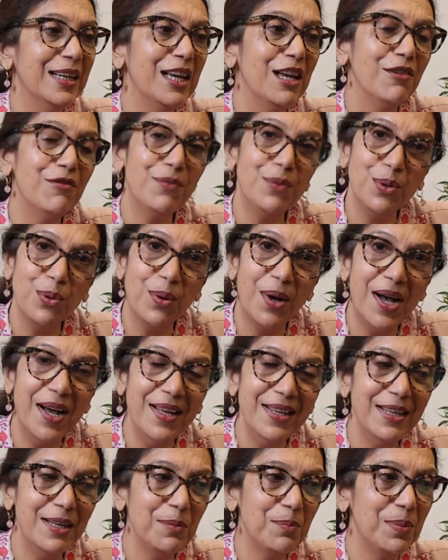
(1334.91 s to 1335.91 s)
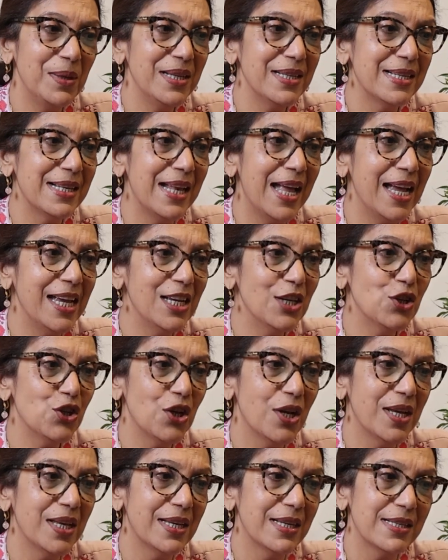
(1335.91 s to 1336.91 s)
If you are, then please like,
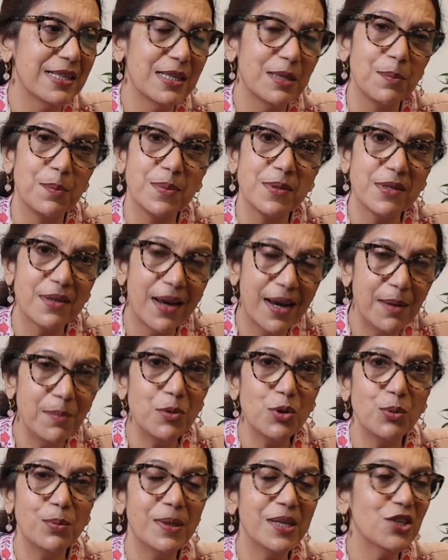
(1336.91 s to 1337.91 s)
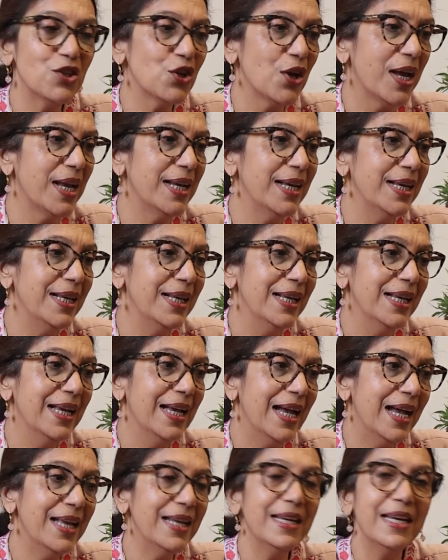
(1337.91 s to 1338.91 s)
share and subscribe to my channel
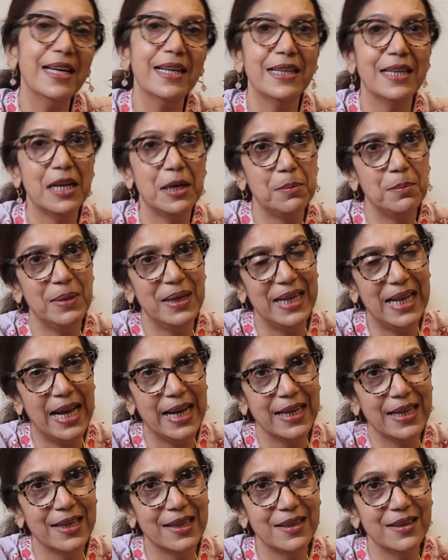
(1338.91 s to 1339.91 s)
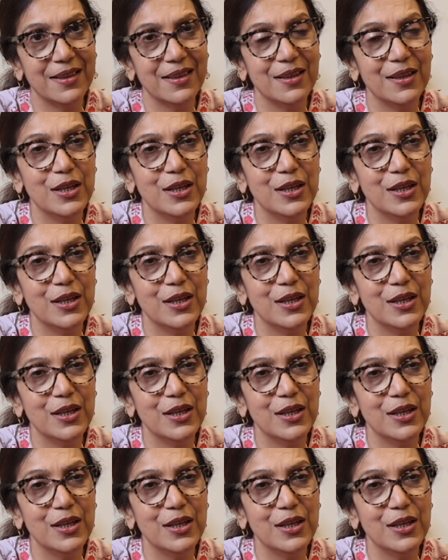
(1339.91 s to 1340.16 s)
and hit that bell icon.